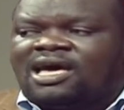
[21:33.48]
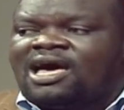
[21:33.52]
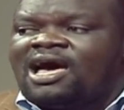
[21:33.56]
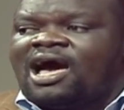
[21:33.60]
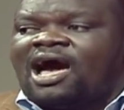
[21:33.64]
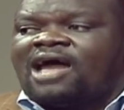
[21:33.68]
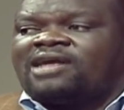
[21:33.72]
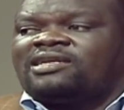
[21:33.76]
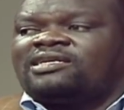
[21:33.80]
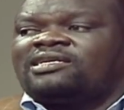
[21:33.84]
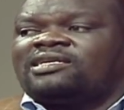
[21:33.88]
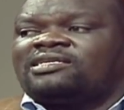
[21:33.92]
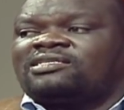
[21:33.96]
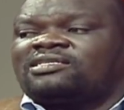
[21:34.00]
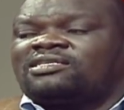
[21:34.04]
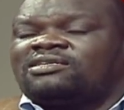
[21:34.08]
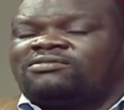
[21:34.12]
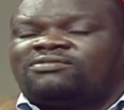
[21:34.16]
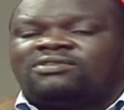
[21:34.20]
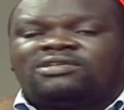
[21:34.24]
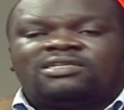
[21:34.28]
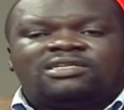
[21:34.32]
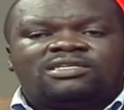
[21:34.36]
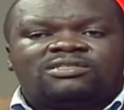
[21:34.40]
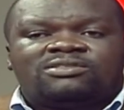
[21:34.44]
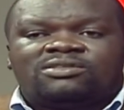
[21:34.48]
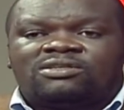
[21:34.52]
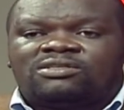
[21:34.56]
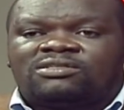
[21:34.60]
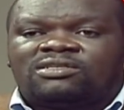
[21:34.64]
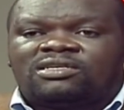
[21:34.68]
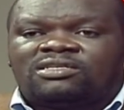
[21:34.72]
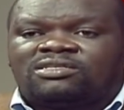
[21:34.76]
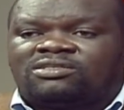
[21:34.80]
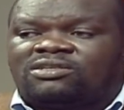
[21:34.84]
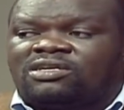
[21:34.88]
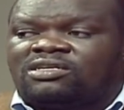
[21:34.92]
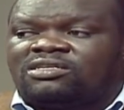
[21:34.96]
And he has given
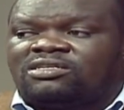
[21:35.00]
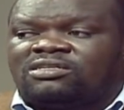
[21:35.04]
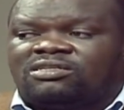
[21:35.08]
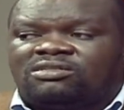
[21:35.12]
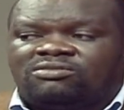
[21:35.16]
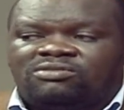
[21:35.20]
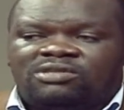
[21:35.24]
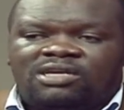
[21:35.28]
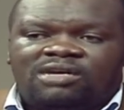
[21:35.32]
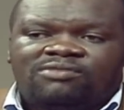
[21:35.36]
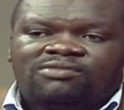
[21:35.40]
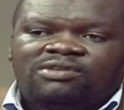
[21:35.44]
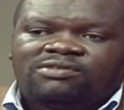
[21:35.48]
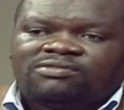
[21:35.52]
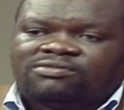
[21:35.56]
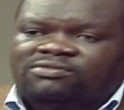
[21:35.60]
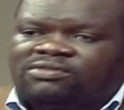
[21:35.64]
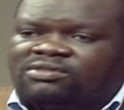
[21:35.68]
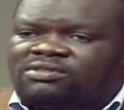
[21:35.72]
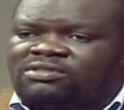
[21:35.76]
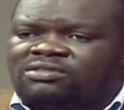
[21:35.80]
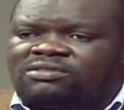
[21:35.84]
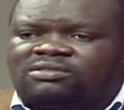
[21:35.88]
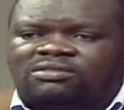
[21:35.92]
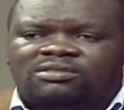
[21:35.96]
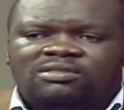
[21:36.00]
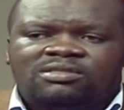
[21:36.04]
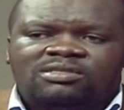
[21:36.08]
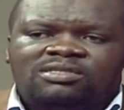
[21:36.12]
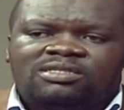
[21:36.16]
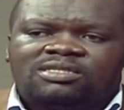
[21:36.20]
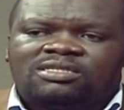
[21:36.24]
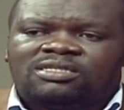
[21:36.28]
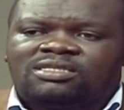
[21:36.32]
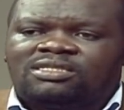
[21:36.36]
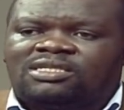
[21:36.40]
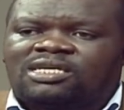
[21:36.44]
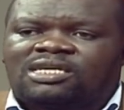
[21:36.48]
resources. You know, we have the, uh,
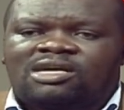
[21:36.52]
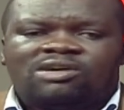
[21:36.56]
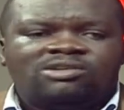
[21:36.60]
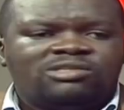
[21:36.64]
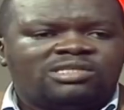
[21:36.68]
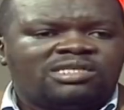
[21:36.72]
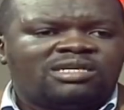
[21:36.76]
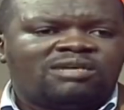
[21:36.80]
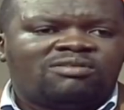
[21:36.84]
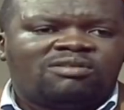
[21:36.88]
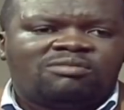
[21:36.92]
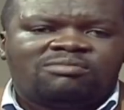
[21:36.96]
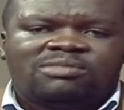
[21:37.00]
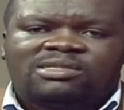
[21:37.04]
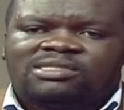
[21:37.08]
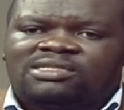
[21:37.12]
the county government.